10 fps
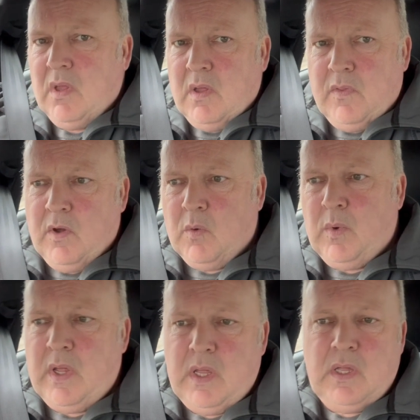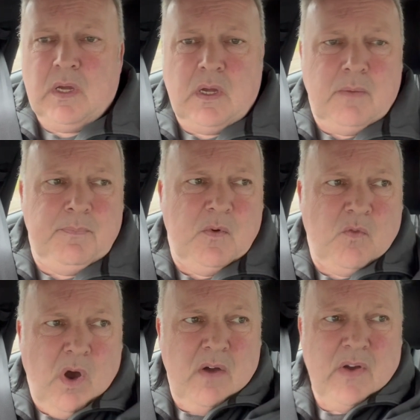that we
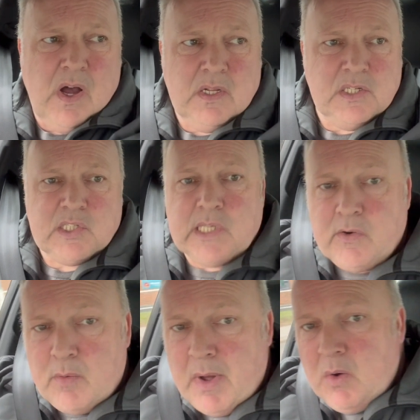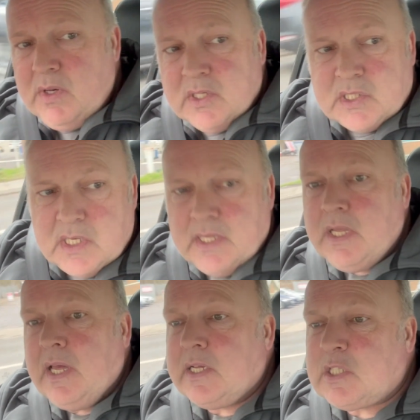rather unceremoniously
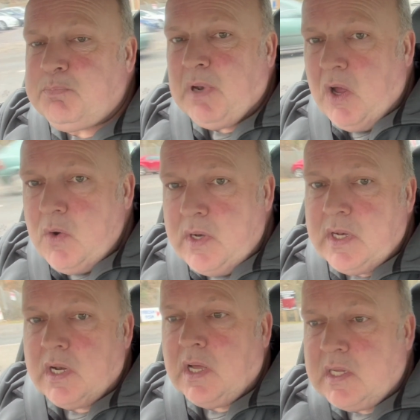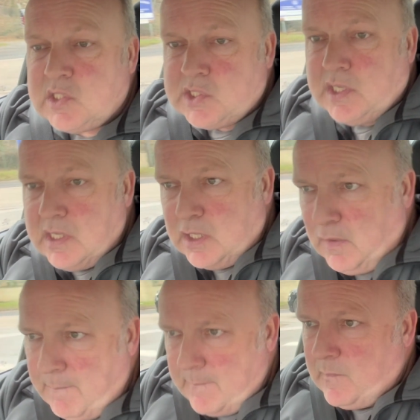exploded last year
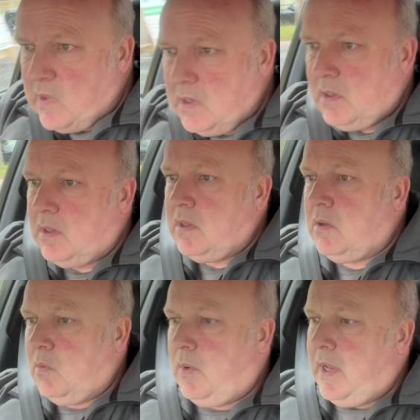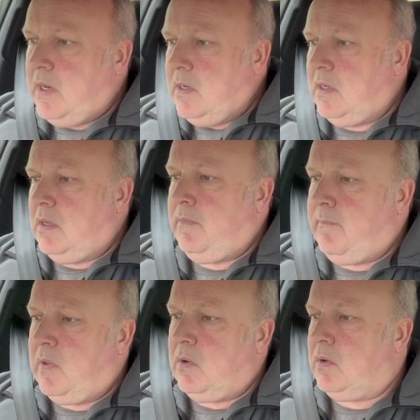when
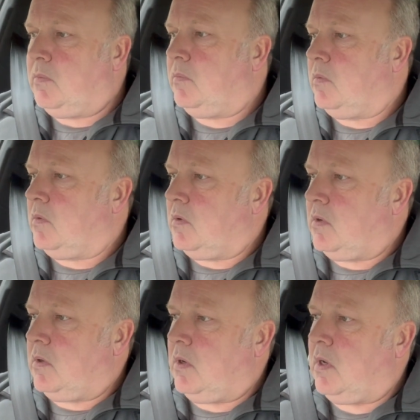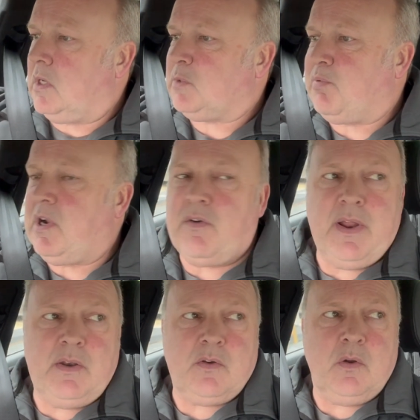a spreader
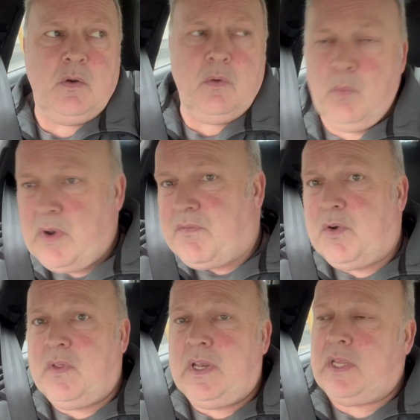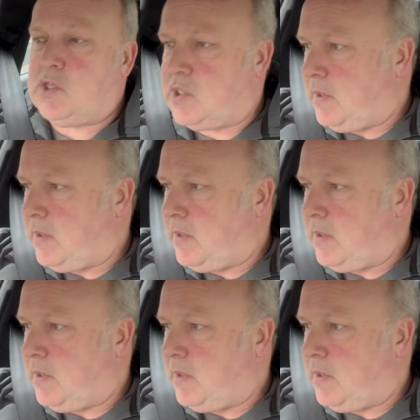end went through the leech.